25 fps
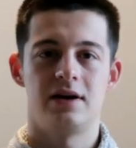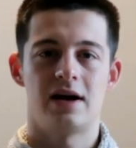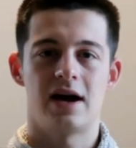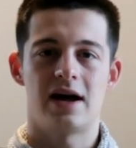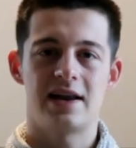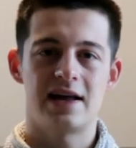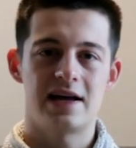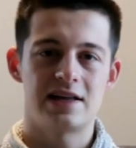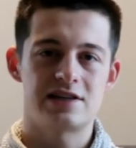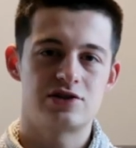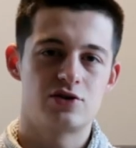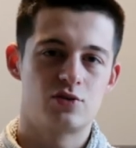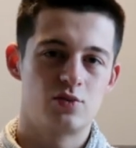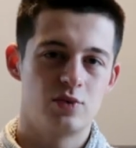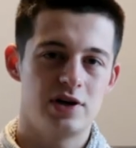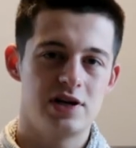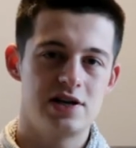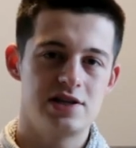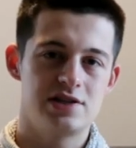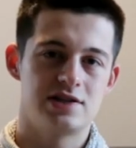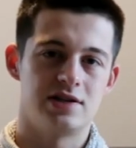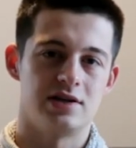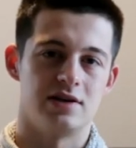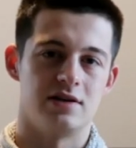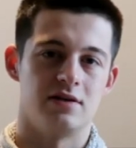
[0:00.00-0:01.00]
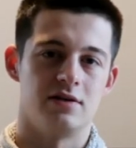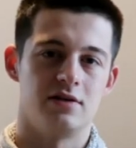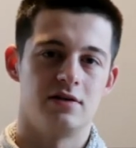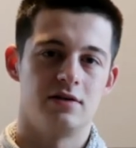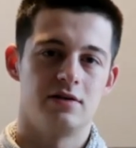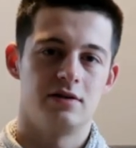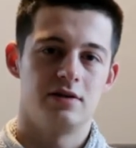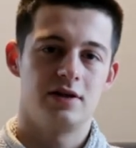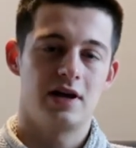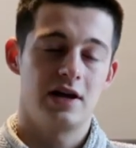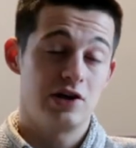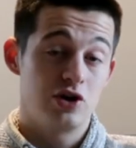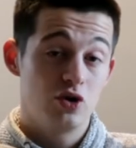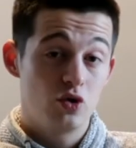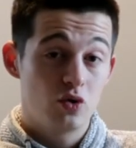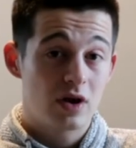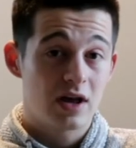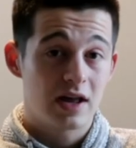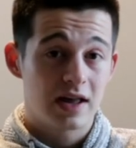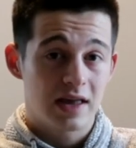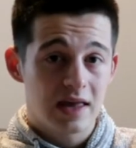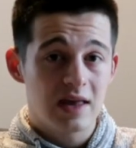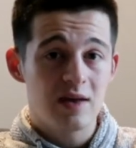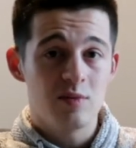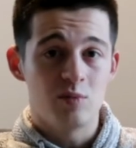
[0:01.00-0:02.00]
And that's a reason that you
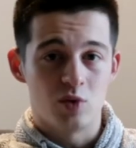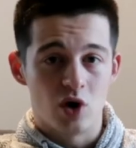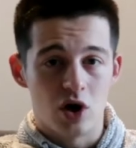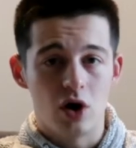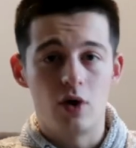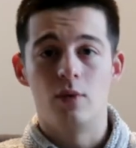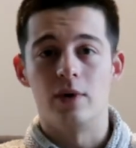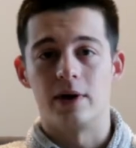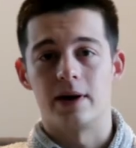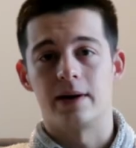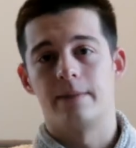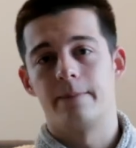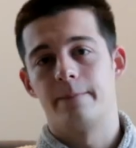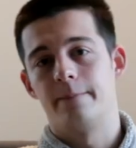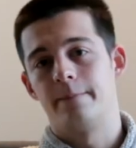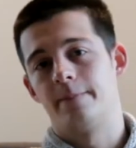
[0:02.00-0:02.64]
can keep going.